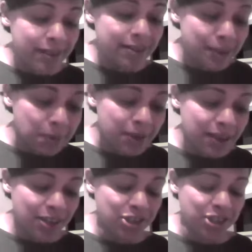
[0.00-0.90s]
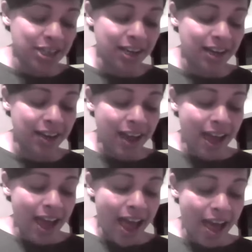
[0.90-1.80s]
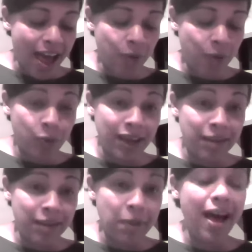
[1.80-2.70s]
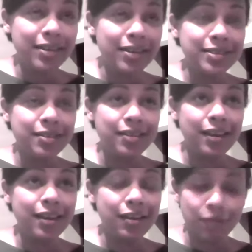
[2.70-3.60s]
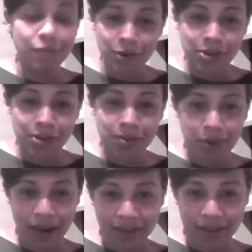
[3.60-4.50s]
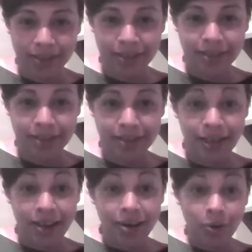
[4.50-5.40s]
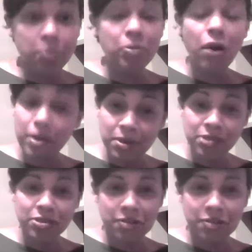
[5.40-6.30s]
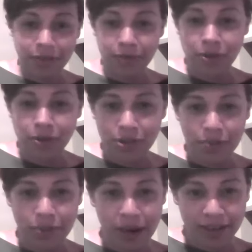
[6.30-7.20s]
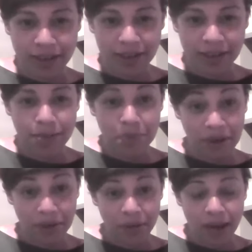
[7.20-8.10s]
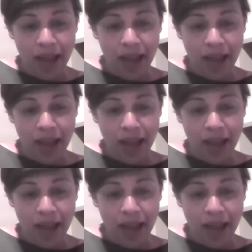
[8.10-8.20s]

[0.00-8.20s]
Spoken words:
the deputy chair, we passed the conversion practices, or the prohibition of conversion practices bill.